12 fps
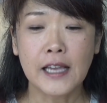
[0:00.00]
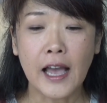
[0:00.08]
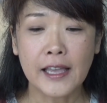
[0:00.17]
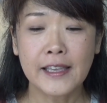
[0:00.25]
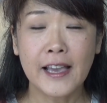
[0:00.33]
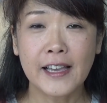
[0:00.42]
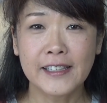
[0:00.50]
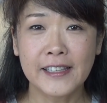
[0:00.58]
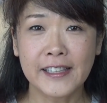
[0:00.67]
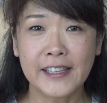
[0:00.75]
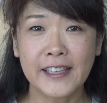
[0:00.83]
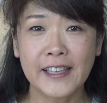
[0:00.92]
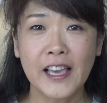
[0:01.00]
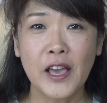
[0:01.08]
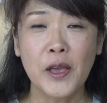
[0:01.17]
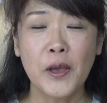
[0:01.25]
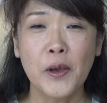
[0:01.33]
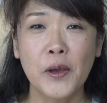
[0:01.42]
taiyaki
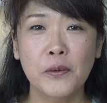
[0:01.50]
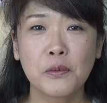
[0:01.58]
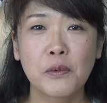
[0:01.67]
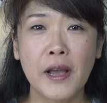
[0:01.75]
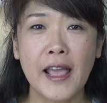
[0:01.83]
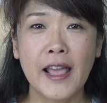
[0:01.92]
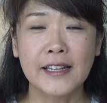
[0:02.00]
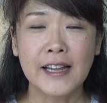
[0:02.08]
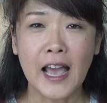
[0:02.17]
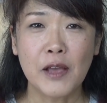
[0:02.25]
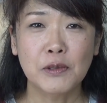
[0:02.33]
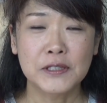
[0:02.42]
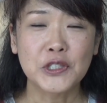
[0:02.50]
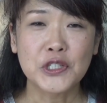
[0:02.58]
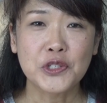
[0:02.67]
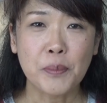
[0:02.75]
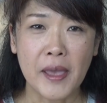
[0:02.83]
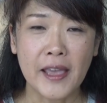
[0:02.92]
when I was
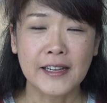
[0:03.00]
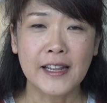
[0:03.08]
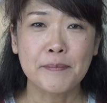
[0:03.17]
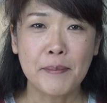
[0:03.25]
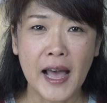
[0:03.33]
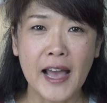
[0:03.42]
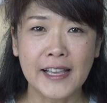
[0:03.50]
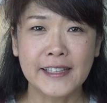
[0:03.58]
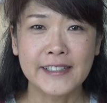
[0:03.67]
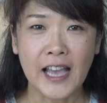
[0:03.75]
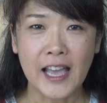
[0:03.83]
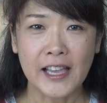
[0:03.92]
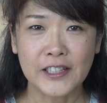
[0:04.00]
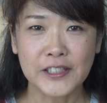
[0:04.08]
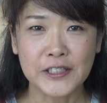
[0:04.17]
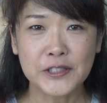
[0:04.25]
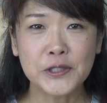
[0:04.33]
in Japan and buying taiyaki.